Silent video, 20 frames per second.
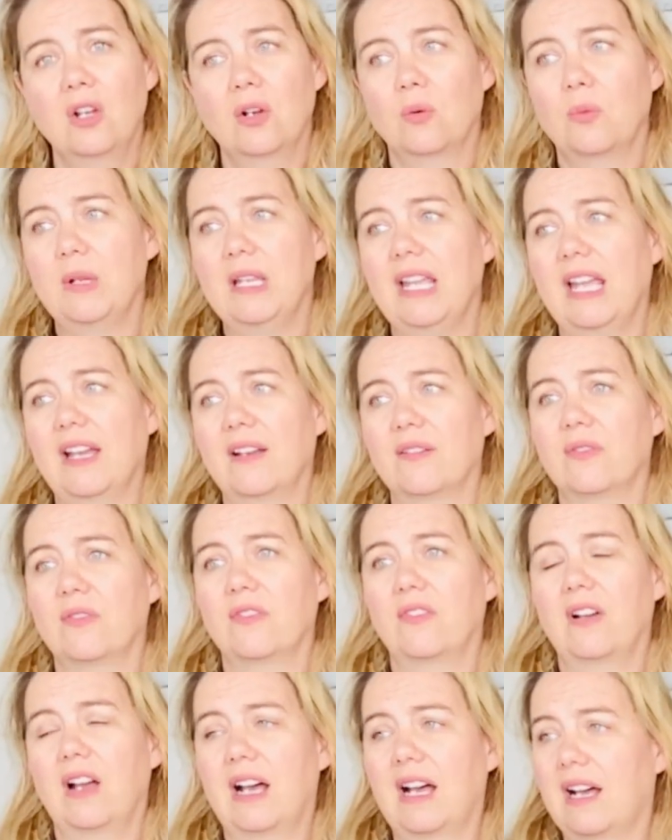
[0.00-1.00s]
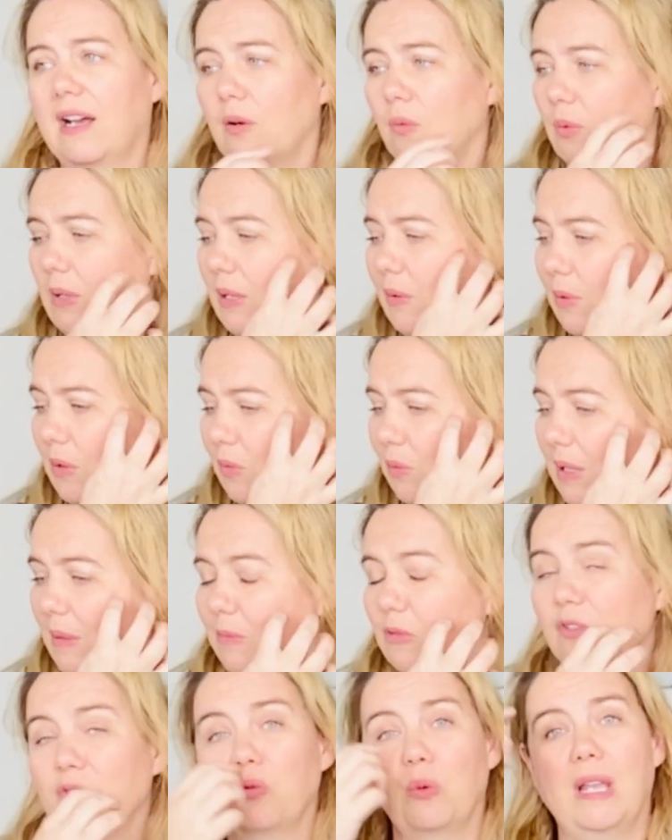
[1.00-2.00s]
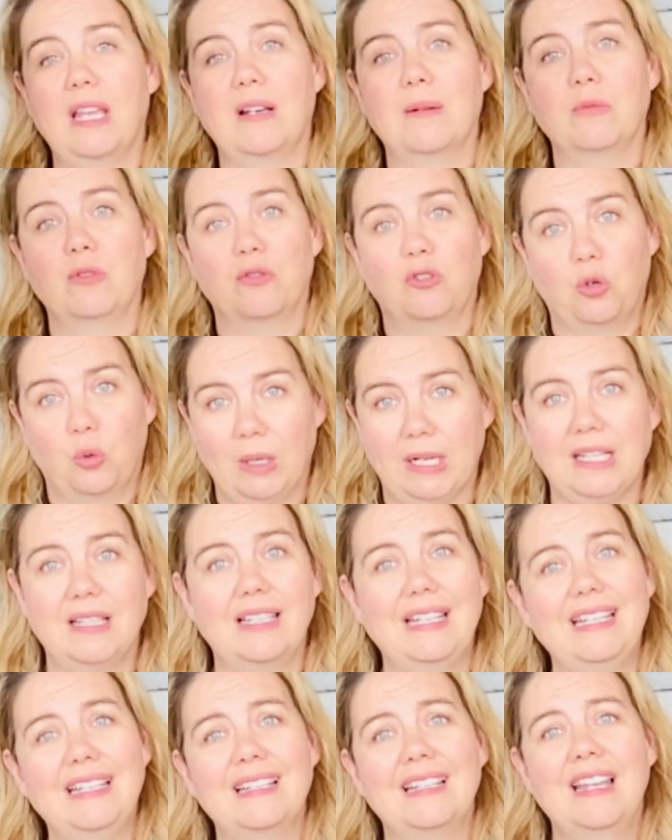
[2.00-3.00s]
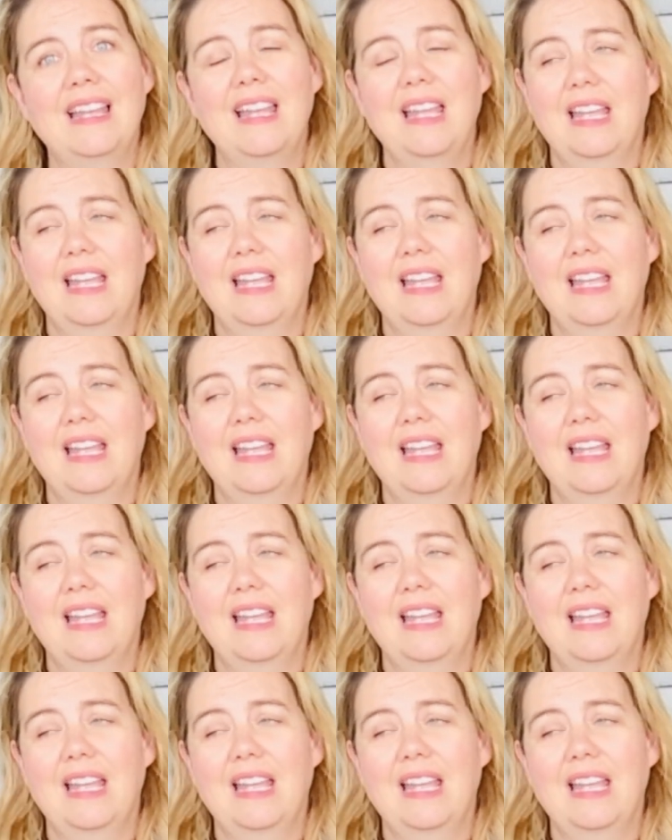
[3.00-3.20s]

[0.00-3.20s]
We have, uh, we when we moved, we had to move quickly.